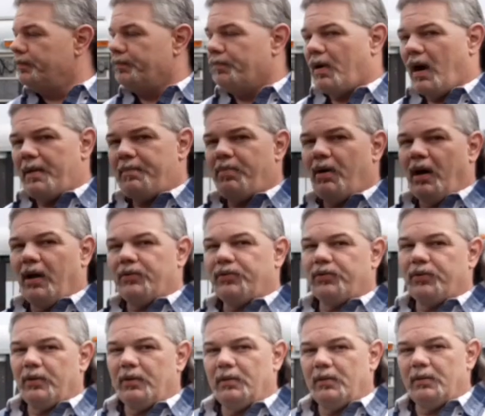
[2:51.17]
My bus
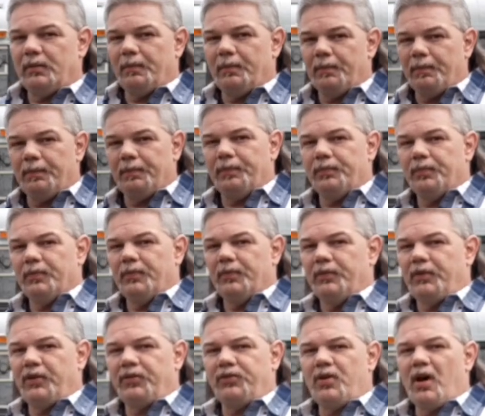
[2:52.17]

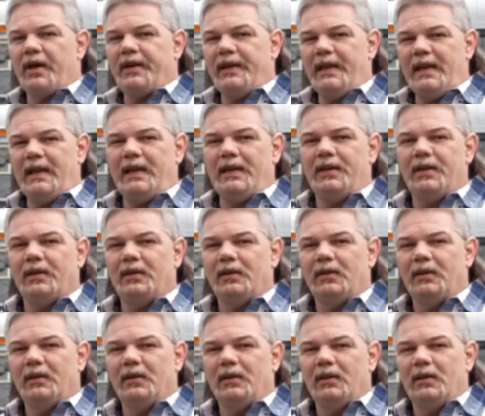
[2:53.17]
does not need
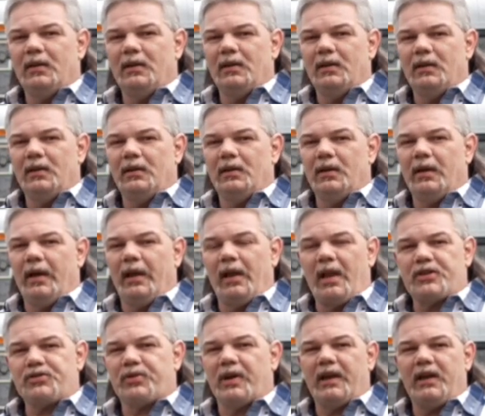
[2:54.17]

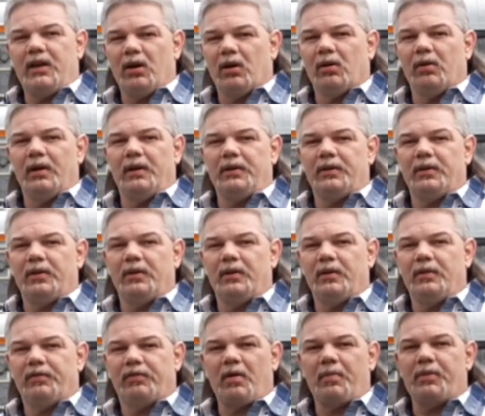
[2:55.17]
electric current
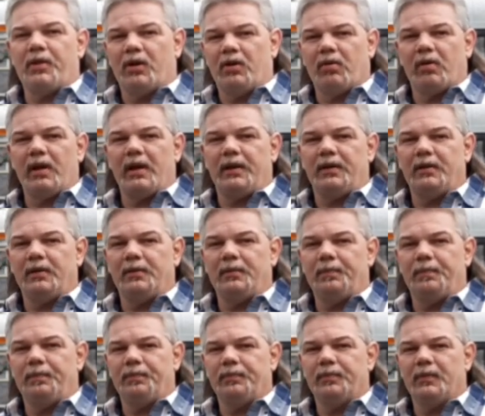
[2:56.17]
from the grid.
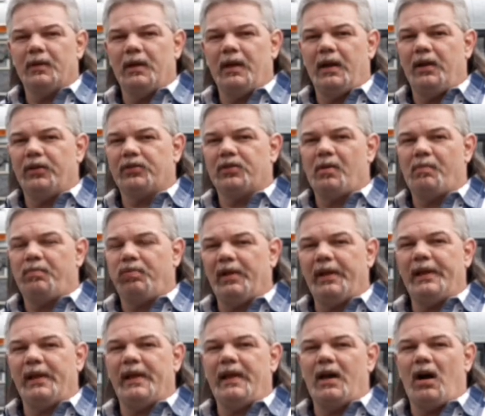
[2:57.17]
It is
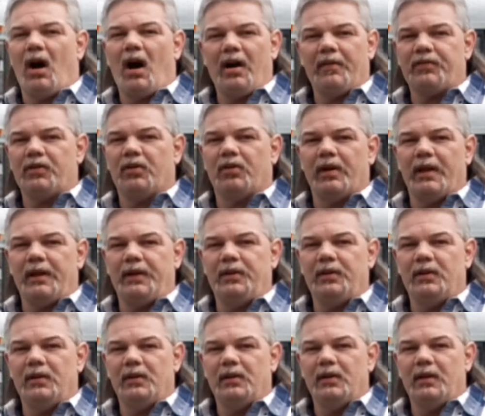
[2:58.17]
completely off-grid,
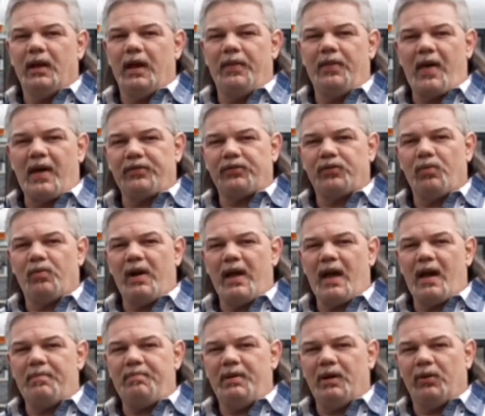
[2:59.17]
and that's the way
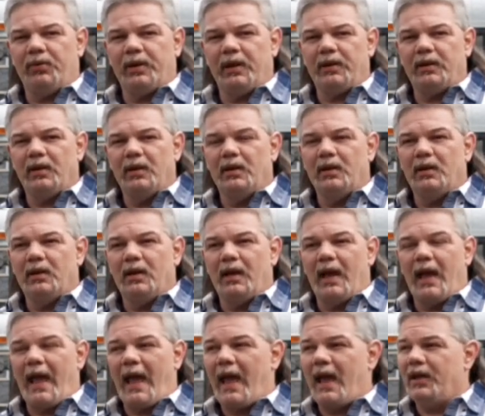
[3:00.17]
I built it,
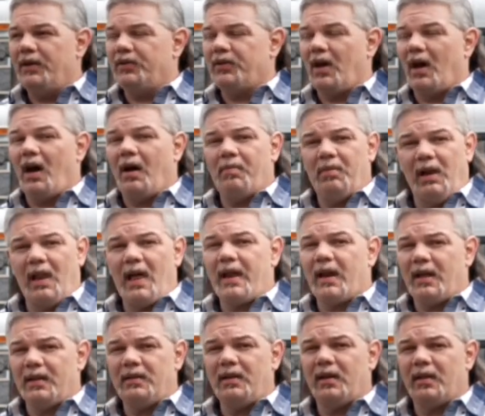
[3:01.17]
and I'm glad
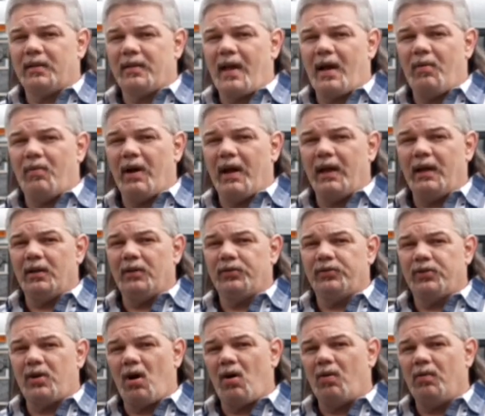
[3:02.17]
I did it that way.
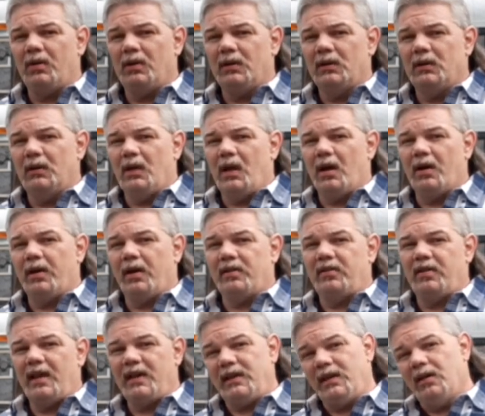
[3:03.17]
So I'm going to
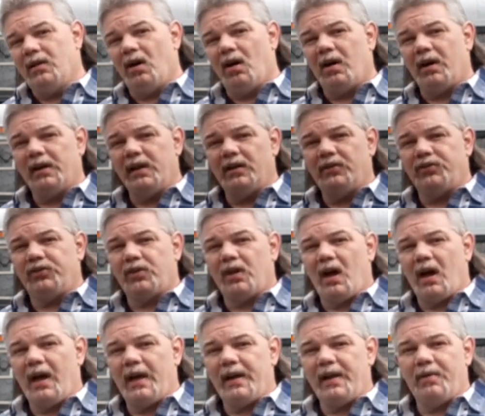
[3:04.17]
take you on
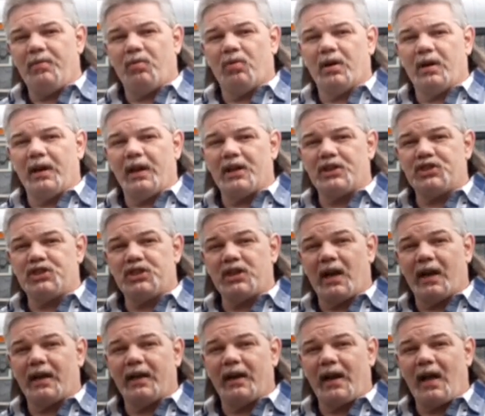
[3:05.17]
inside, and we're going to
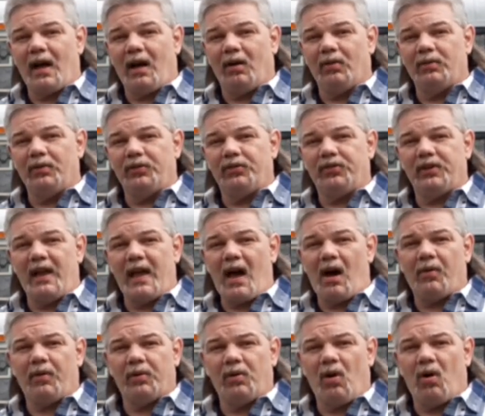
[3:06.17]
check it out and see
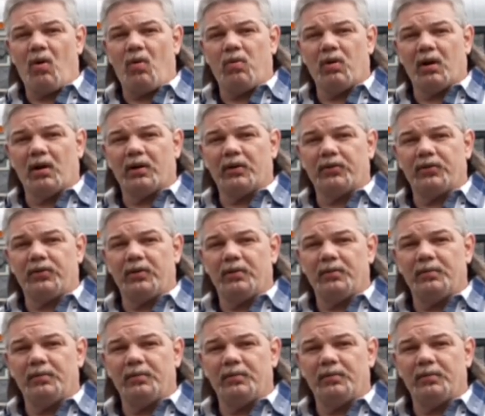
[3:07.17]
how it all works.